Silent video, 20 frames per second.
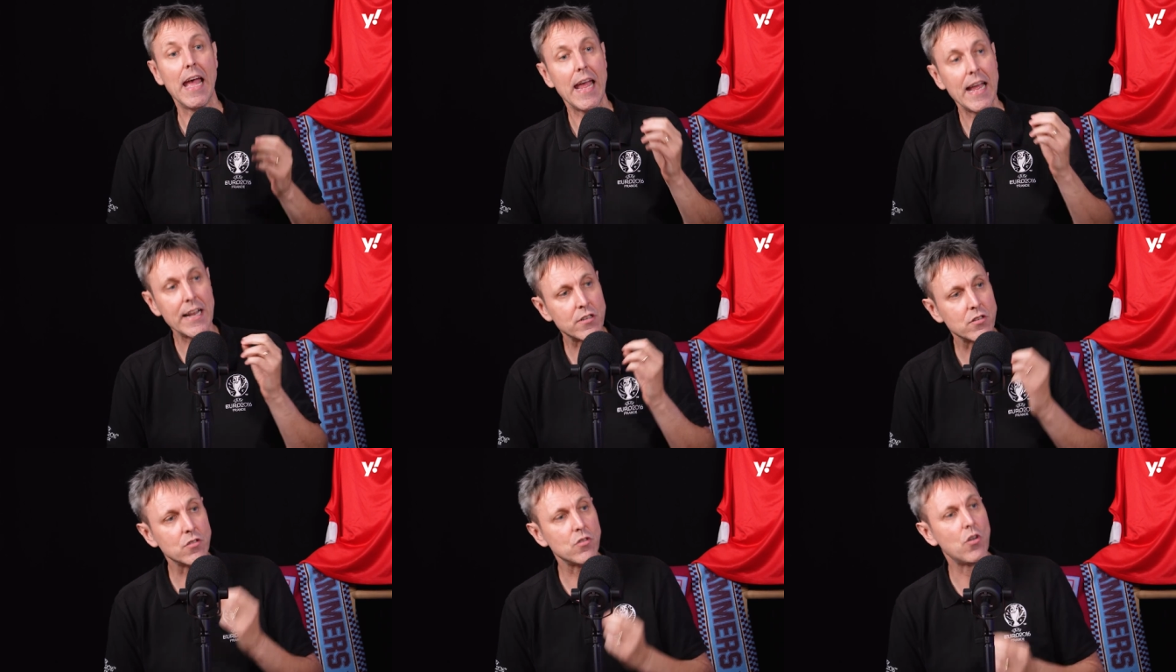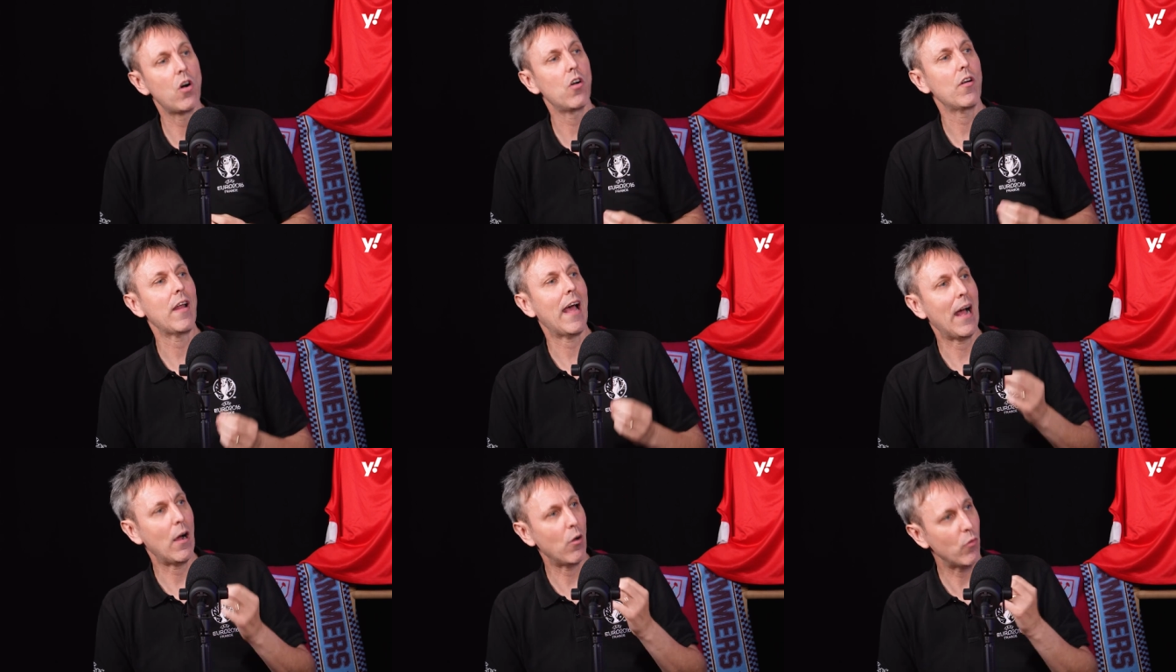is
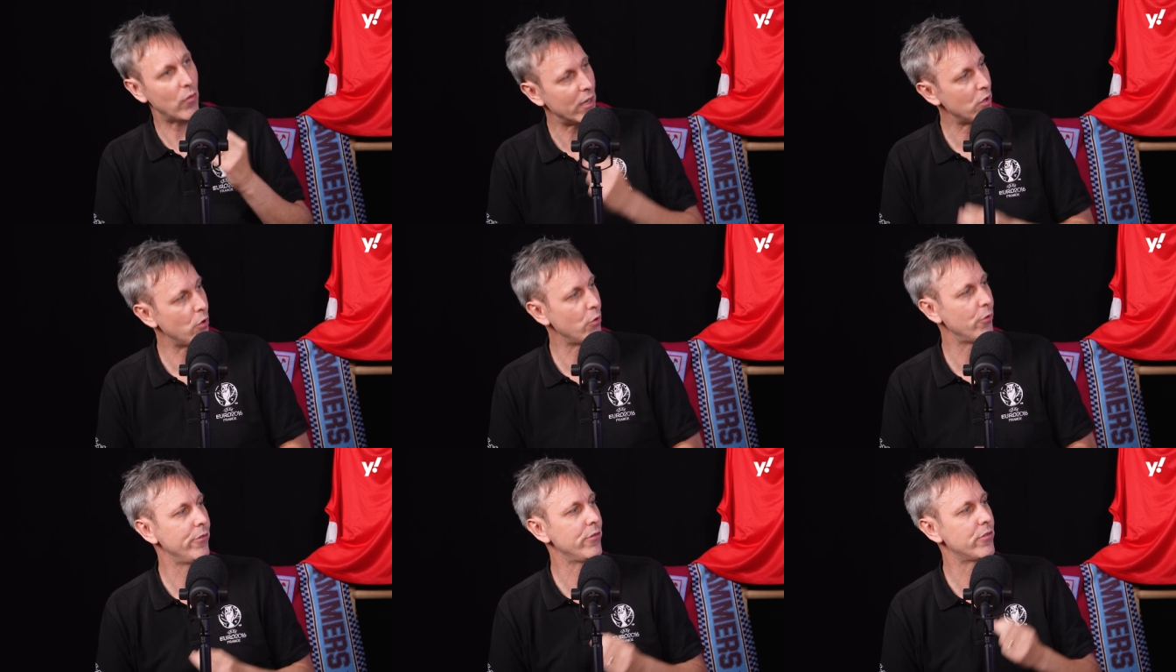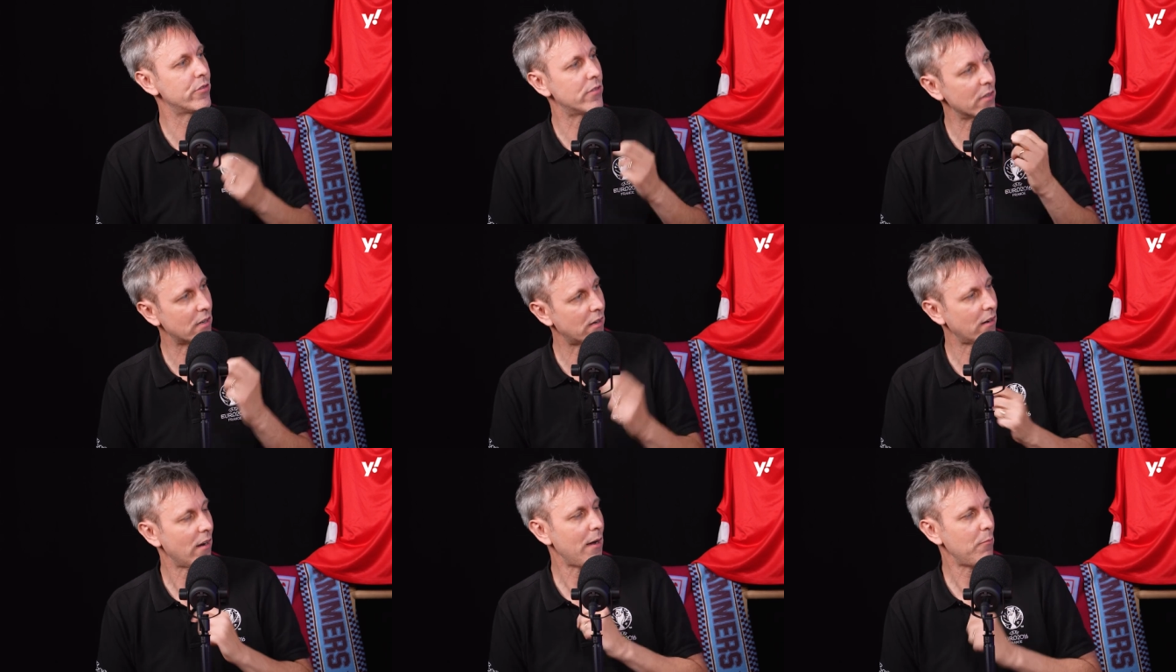not how they're used
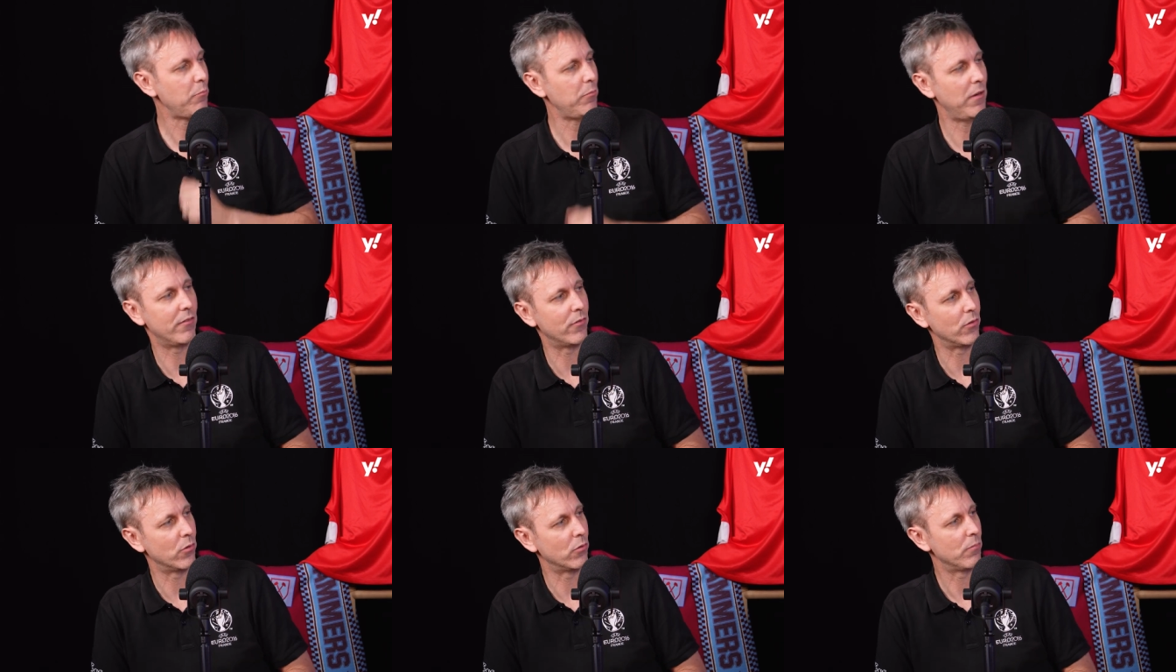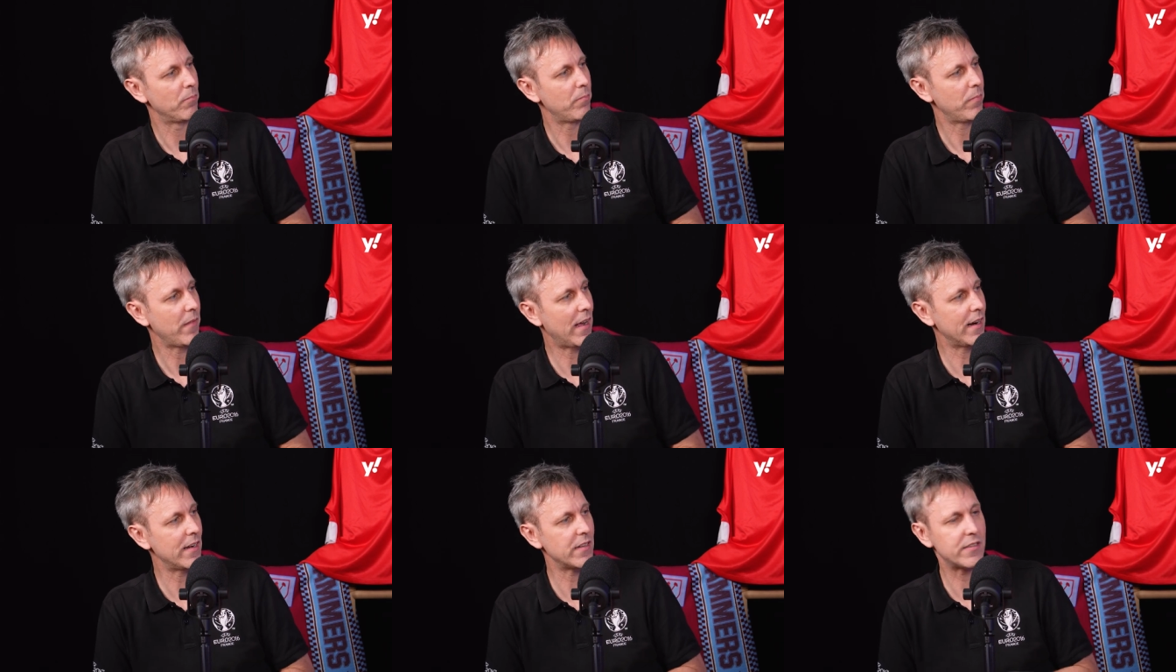at club level.
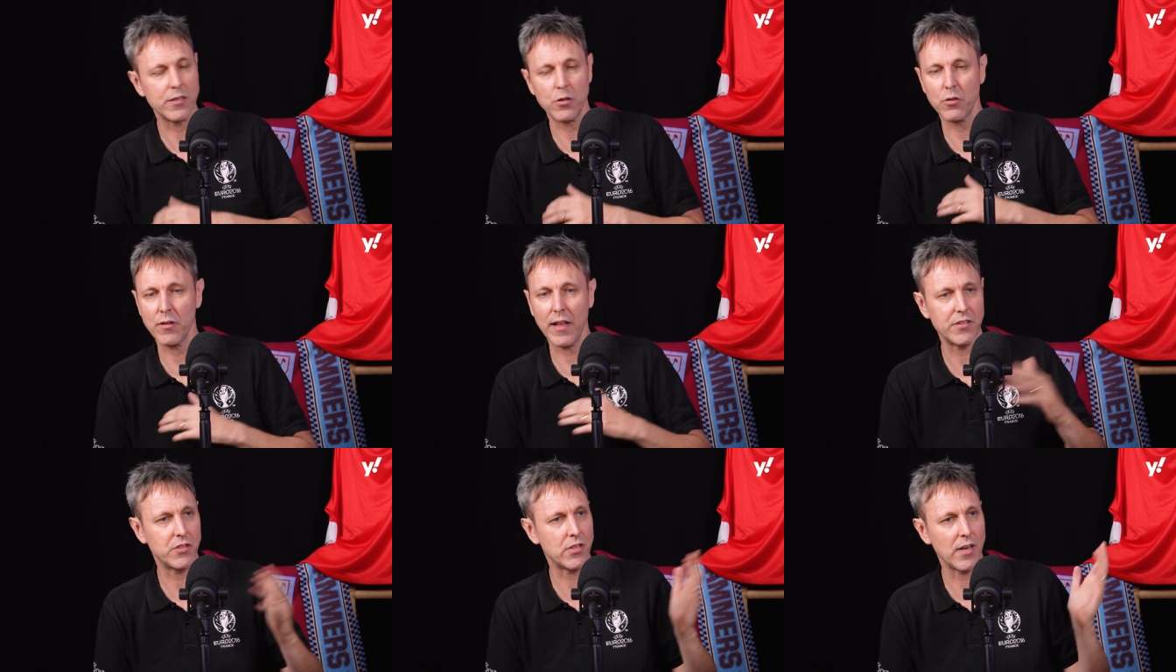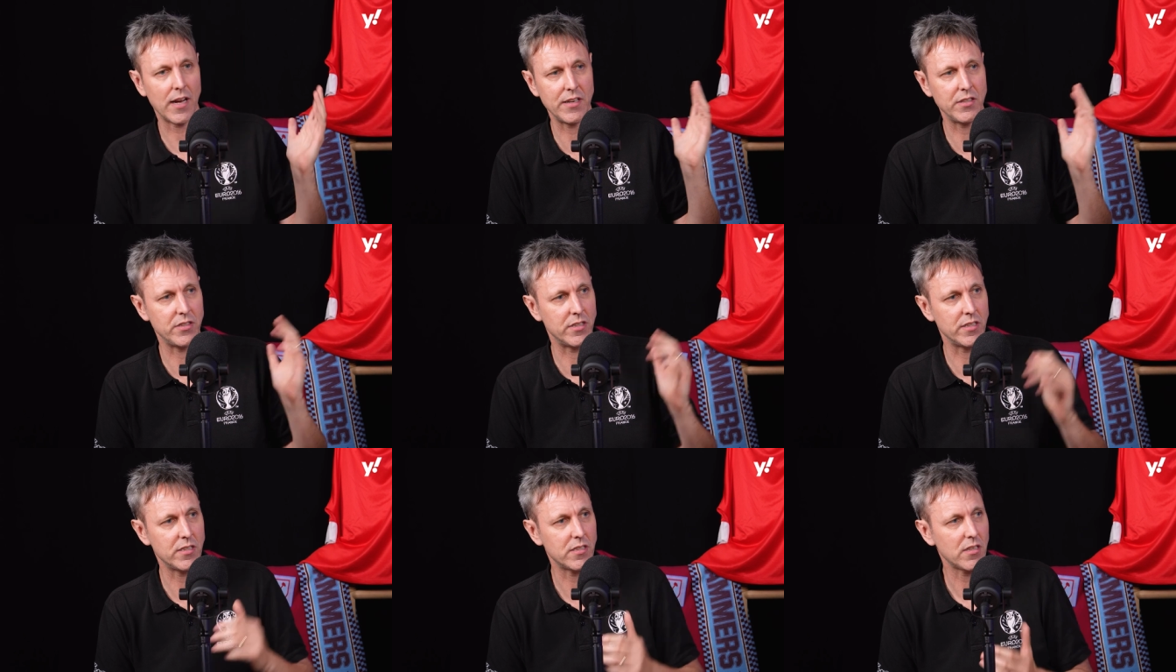Nope. And until that
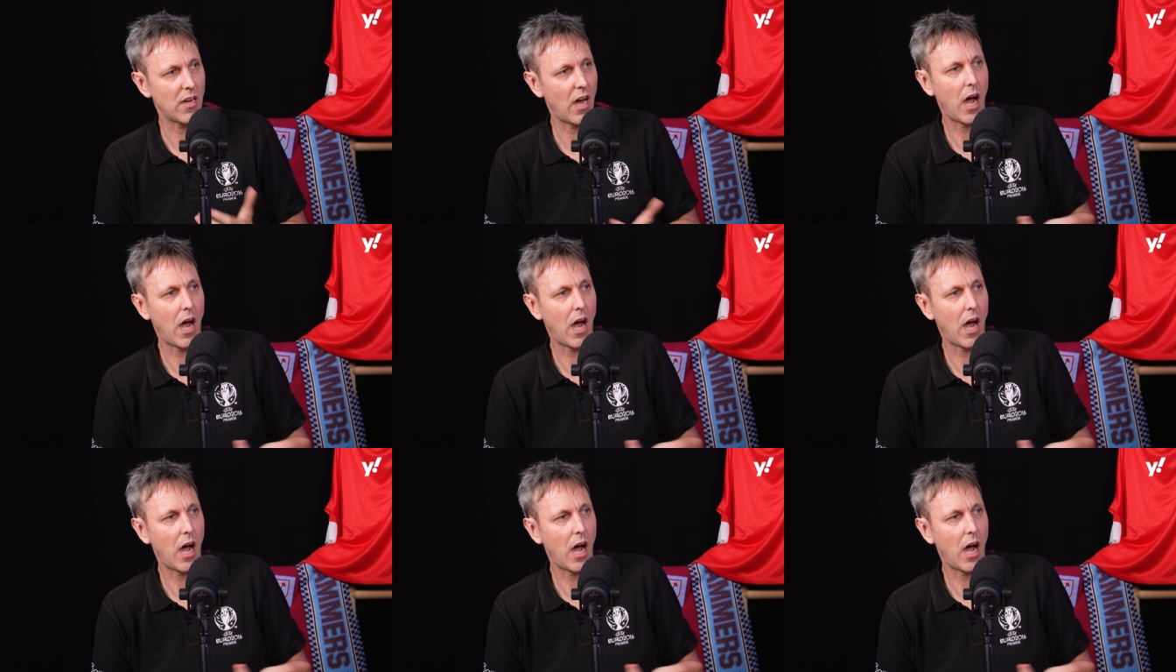changes,